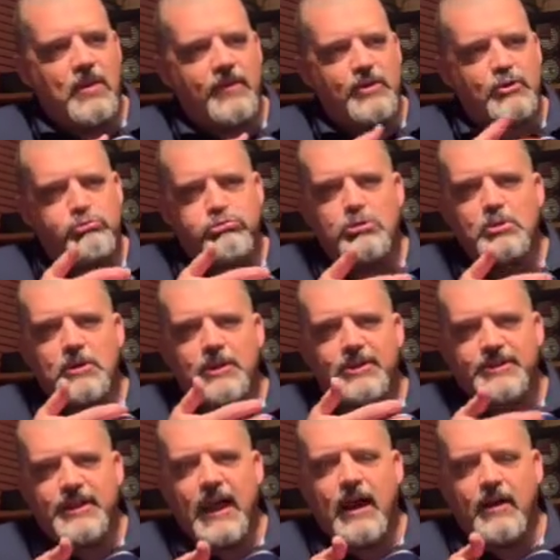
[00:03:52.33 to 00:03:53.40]
of a truer
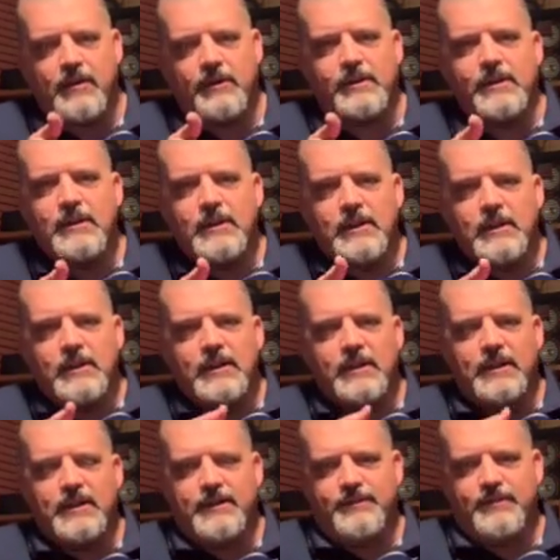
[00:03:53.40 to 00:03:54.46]
sound
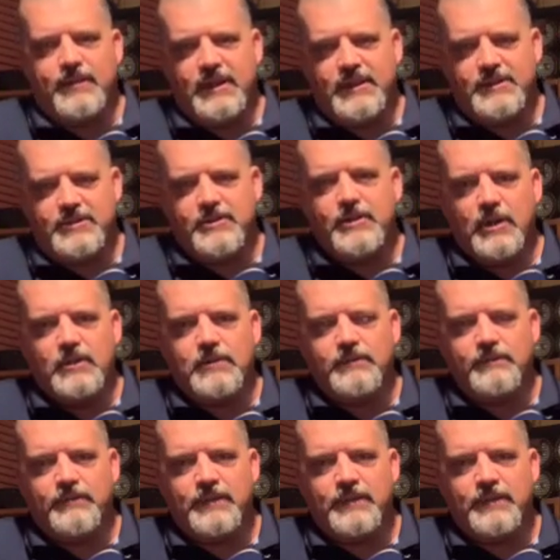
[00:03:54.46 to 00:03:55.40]
for each note.